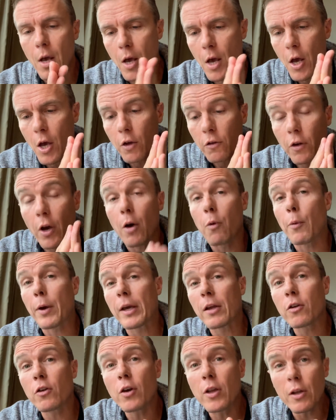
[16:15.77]
So we
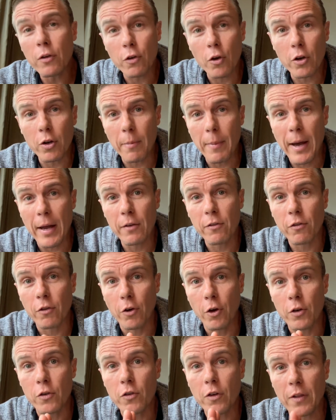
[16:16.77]
can do this on-demand
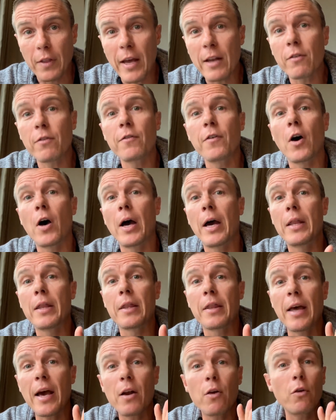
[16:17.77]
search, that's fine.
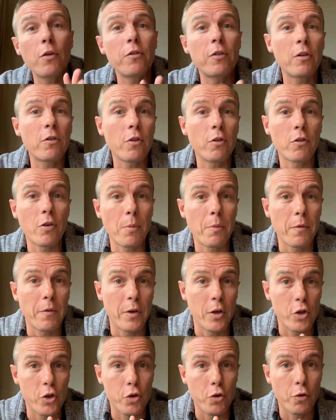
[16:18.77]
That all sits on top of an
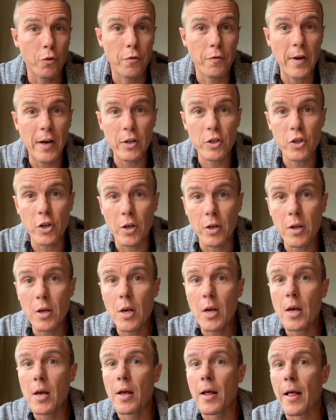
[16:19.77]
Azure function.
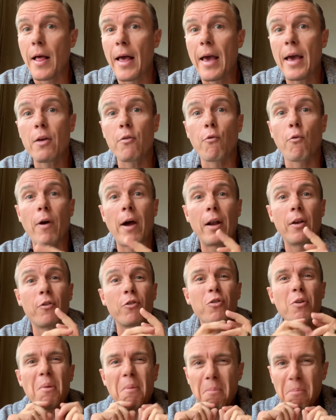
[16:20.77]
It runs
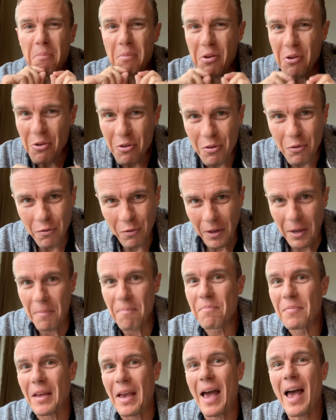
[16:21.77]
beautifully,
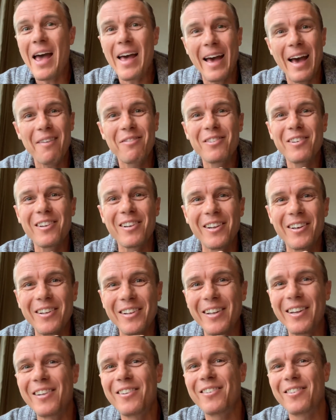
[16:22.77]

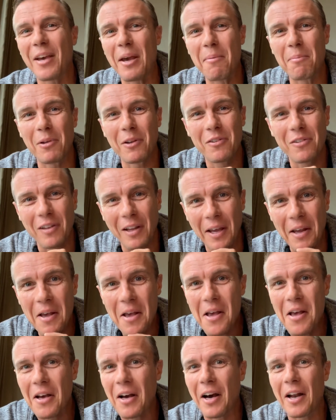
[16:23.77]
absolutely seamlessly.
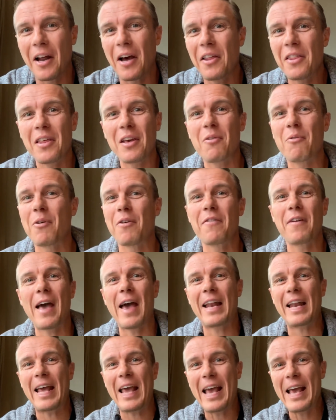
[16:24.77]
I don't think we've
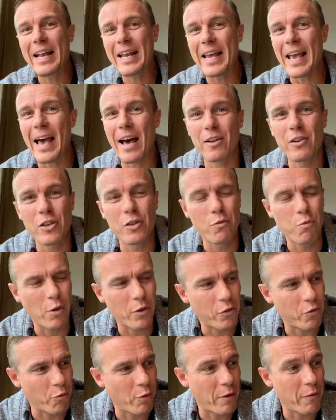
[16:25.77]
had any outage
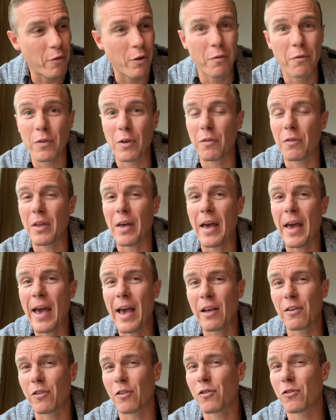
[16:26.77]
whatsoever. If there
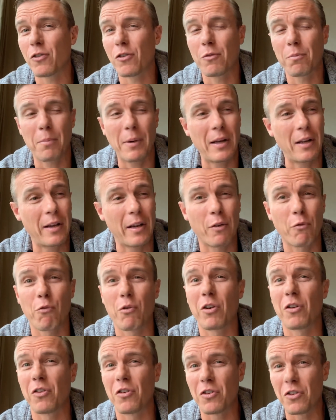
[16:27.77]
has, it's just been like
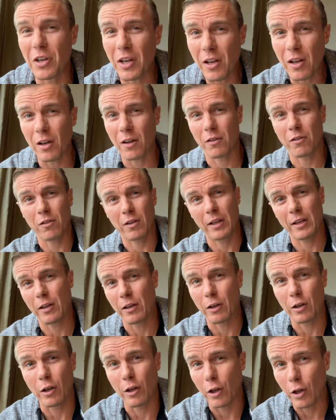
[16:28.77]
ridiculously
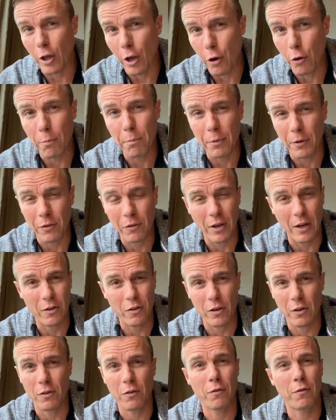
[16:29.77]
low
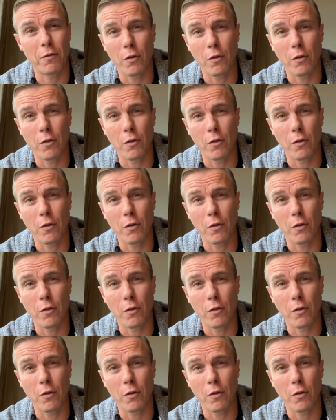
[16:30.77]
percentages